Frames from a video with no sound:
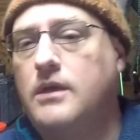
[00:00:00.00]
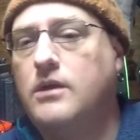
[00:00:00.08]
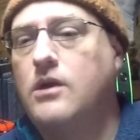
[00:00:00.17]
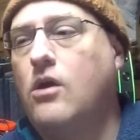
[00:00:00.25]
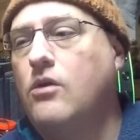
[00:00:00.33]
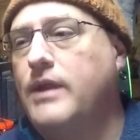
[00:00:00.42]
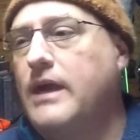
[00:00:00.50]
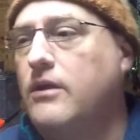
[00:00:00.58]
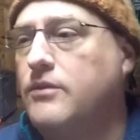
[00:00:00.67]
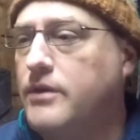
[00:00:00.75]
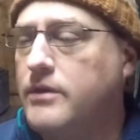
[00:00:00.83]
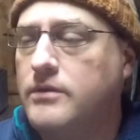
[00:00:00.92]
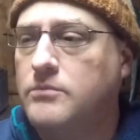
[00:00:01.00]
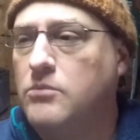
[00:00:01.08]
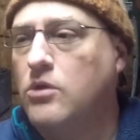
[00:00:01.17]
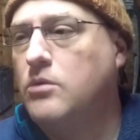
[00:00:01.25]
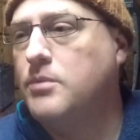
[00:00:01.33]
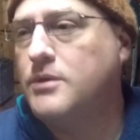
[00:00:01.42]
called out
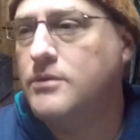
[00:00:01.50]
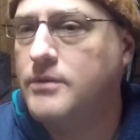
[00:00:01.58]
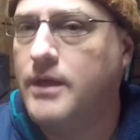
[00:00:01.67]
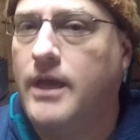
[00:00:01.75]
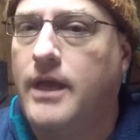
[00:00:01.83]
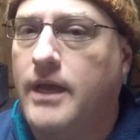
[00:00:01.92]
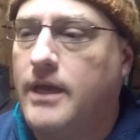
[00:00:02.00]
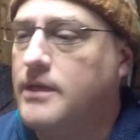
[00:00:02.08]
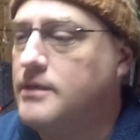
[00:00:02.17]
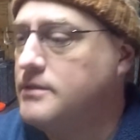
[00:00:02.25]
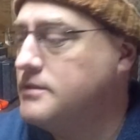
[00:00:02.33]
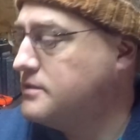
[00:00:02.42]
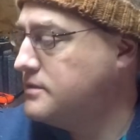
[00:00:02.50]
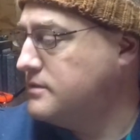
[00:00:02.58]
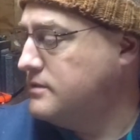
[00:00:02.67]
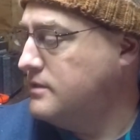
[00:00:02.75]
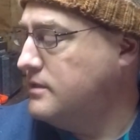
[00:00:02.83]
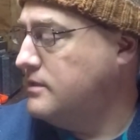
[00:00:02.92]
mobile, and
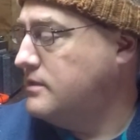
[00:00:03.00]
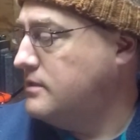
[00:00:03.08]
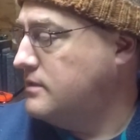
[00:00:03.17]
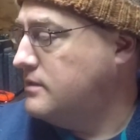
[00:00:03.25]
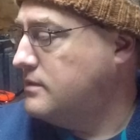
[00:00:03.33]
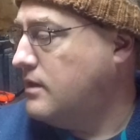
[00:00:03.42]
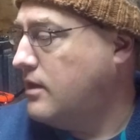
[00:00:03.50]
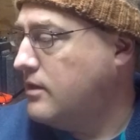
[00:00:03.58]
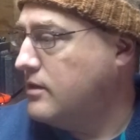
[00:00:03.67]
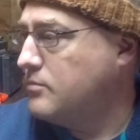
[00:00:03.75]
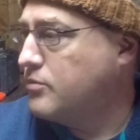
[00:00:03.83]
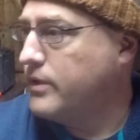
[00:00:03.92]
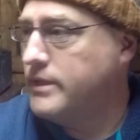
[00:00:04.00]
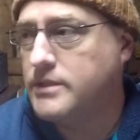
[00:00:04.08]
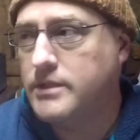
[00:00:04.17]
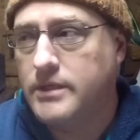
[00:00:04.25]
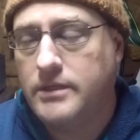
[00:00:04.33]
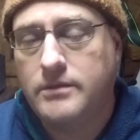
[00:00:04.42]
our
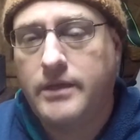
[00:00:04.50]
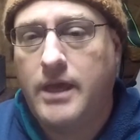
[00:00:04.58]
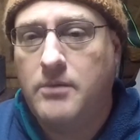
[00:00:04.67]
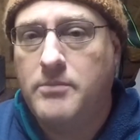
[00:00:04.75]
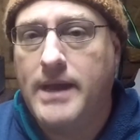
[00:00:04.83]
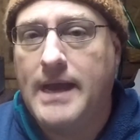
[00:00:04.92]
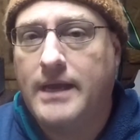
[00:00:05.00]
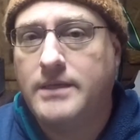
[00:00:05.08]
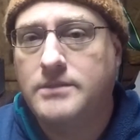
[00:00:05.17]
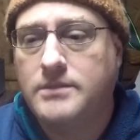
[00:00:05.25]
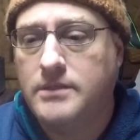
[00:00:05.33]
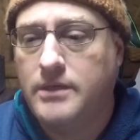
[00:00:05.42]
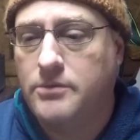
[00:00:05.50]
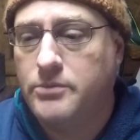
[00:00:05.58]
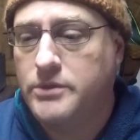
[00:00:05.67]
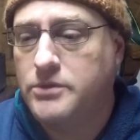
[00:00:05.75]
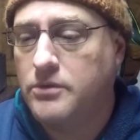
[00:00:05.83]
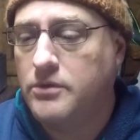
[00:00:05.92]
president came back and said,
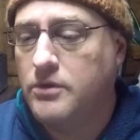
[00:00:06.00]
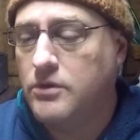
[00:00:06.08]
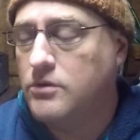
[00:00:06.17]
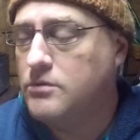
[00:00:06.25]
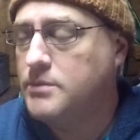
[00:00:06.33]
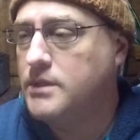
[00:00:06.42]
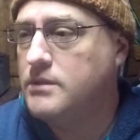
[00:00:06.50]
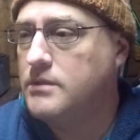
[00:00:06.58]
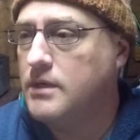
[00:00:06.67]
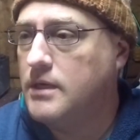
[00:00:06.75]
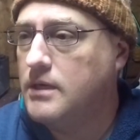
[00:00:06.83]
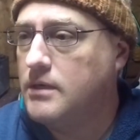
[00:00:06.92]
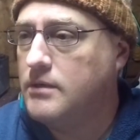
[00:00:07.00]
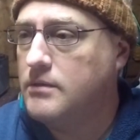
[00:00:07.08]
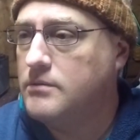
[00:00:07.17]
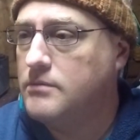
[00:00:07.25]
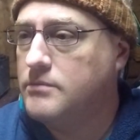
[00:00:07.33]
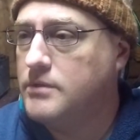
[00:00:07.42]
return home.
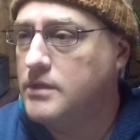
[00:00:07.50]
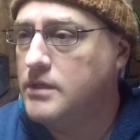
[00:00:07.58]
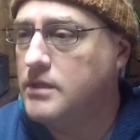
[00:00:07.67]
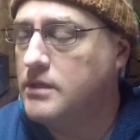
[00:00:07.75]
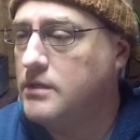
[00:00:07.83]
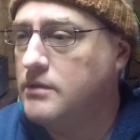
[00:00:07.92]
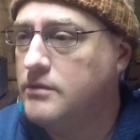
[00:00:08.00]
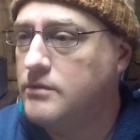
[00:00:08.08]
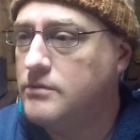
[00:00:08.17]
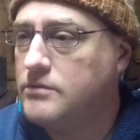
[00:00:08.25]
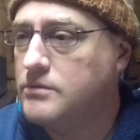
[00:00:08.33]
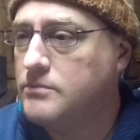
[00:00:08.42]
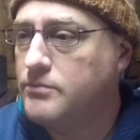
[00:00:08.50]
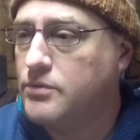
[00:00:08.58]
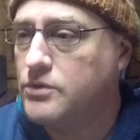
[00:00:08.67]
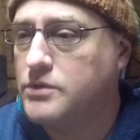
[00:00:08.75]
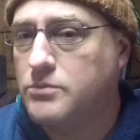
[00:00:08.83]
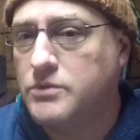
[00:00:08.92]
The
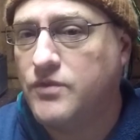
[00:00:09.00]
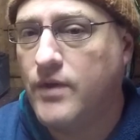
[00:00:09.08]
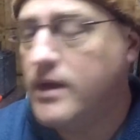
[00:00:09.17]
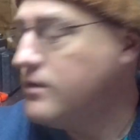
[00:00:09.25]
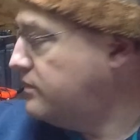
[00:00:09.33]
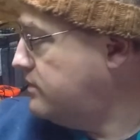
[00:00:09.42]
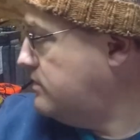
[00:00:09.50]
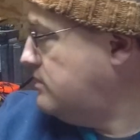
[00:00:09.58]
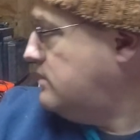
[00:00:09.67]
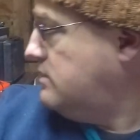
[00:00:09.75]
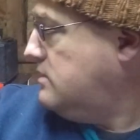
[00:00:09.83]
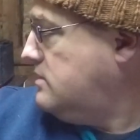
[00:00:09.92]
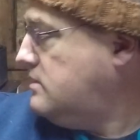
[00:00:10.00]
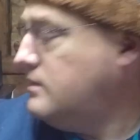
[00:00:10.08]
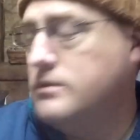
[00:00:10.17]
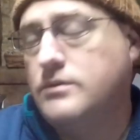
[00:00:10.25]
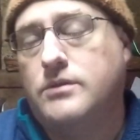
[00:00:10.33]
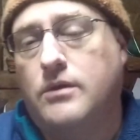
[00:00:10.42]
person was found.
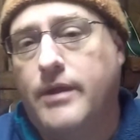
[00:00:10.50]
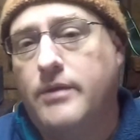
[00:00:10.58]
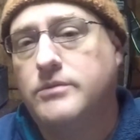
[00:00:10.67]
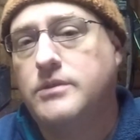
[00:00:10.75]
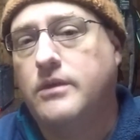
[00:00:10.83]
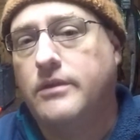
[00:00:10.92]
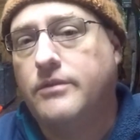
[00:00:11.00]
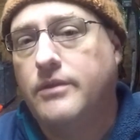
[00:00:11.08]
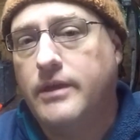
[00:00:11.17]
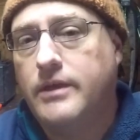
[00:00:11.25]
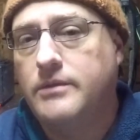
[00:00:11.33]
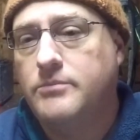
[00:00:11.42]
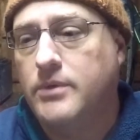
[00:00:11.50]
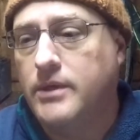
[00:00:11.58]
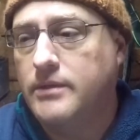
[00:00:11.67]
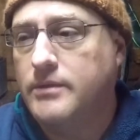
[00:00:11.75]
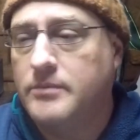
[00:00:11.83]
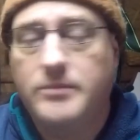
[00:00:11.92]
So that was a good thing,
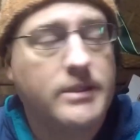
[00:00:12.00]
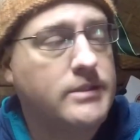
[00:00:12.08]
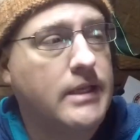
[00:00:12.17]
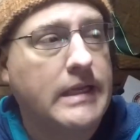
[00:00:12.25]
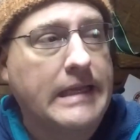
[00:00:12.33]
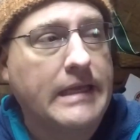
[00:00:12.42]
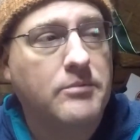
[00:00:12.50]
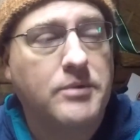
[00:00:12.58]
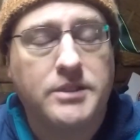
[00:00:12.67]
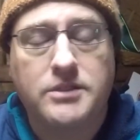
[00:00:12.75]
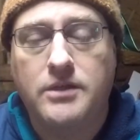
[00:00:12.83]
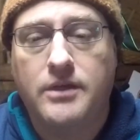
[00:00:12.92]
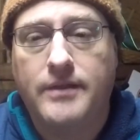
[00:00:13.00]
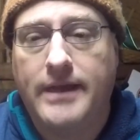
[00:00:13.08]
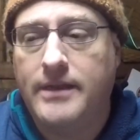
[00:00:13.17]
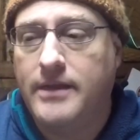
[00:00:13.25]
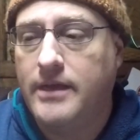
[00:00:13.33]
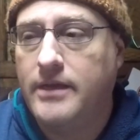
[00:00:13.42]
but it means I didn't get much done
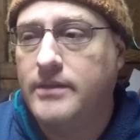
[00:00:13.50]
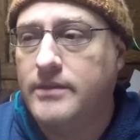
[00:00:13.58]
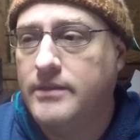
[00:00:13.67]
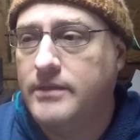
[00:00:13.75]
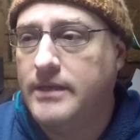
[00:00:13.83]
that day. And then the